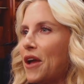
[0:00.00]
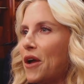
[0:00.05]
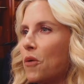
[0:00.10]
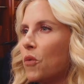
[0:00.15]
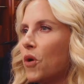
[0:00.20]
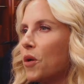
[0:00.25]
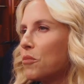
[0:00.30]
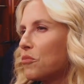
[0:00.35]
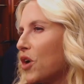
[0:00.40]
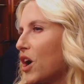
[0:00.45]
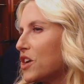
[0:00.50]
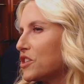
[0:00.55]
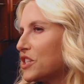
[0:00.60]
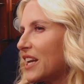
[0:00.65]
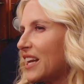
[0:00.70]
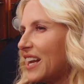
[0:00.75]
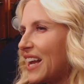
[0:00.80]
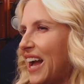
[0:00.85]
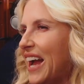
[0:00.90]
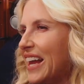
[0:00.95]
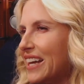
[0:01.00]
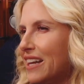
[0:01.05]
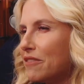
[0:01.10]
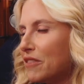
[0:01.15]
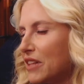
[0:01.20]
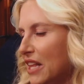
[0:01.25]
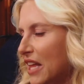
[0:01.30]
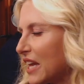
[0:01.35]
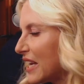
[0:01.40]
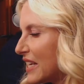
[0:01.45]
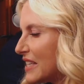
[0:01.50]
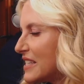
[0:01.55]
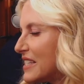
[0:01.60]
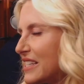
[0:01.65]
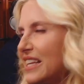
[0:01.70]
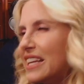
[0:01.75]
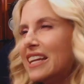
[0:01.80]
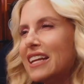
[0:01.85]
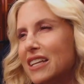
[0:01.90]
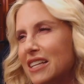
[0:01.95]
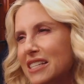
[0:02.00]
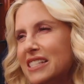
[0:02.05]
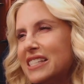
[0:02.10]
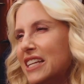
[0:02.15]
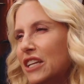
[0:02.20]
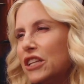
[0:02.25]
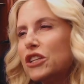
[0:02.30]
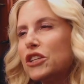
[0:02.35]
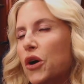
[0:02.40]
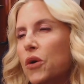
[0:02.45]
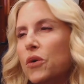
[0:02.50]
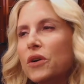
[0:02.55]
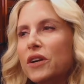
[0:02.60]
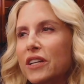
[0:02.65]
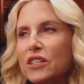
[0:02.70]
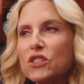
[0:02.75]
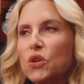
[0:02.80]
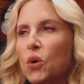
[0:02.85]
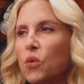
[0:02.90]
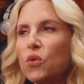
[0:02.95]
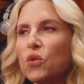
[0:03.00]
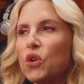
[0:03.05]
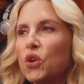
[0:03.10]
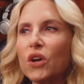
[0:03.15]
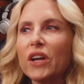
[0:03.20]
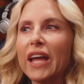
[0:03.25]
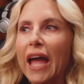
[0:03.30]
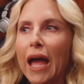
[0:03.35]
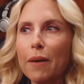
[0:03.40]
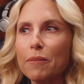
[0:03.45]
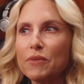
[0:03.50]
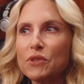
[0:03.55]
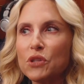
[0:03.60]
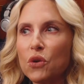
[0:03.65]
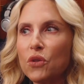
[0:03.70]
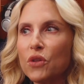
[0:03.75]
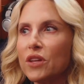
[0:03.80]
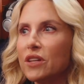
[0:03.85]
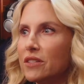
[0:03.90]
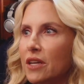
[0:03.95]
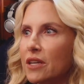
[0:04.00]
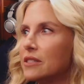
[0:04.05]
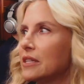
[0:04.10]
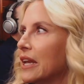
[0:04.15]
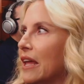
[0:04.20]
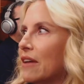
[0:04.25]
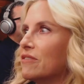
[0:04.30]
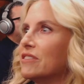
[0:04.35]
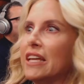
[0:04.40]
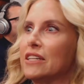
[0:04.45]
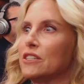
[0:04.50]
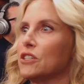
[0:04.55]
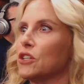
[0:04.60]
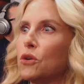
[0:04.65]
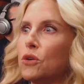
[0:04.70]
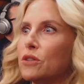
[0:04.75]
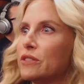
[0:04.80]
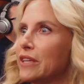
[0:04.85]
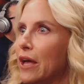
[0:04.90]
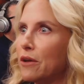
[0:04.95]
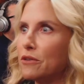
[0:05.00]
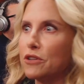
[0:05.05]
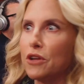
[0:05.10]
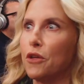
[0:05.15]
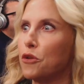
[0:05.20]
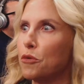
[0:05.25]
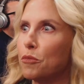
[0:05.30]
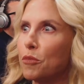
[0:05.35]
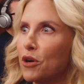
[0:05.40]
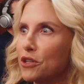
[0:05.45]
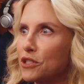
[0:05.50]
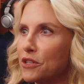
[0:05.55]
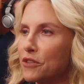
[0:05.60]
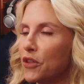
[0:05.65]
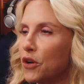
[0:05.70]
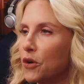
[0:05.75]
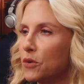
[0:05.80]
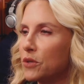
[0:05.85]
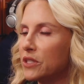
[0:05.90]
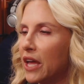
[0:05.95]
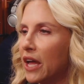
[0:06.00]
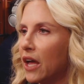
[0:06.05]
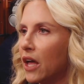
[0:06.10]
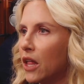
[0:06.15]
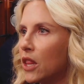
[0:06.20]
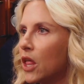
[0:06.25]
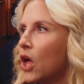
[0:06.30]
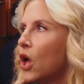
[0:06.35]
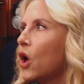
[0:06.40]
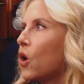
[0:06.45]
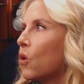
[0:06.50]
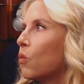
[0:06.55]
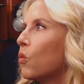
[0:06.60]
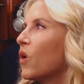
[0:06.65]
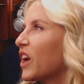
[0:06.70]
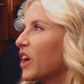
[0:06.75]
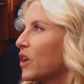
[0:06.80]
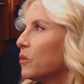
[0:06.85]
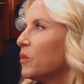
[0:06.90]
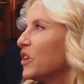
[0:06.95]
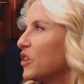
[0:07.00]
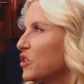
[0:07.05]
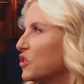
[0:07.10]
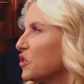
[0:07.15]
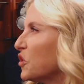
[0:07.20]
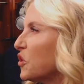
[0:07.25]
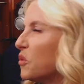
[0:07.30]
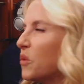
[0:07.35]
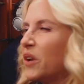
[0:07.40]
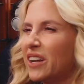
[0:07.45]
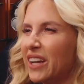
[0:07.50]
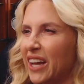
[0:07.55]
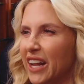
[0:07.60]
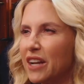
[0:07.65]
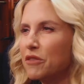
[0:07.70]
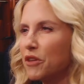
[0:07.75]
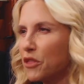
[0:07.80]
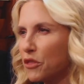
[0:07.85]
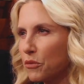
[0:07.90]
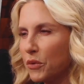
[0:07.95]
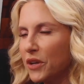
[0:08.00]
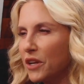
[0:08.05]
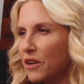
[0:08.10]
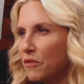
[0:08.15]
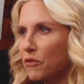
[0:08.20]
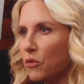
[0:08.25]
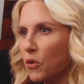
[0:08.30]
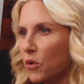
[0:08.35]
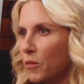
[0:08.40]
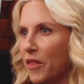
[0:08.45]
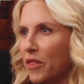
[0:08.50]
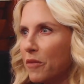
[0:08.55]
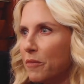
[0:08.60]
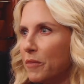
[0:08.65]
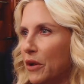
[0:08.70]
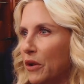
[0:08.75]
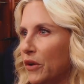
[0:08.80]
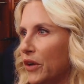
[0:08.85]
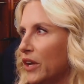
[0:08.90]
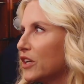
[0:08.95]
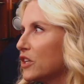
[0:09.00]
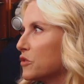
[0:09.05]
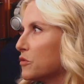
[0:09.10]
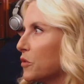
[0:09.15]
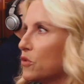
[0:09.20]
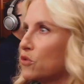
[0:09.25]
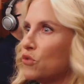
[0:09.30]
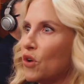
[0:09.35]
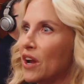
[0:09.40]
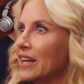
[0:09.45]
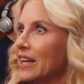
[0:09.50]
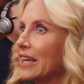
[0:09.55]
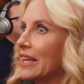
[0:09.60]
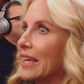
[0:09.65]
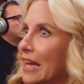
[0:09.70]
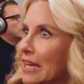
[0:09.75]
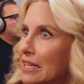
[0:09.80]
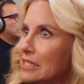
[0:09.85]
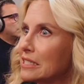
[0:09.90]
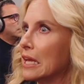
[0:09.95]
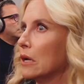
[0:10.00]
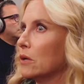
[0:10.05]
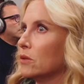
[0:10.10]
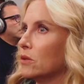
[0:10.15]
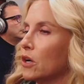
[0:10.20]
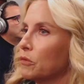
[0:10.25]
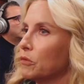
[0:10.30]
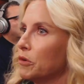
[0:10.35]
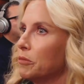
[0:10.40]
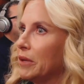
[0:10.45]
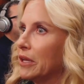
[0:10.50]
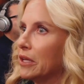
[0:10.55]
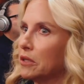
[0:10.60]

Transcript: What project kind of can sit alone in its own little capsule and doesn't have tentacles out to other parts of the hotel? What can we do in kind of a 3 to 4 month period? Because we were trying to guess how long we'd be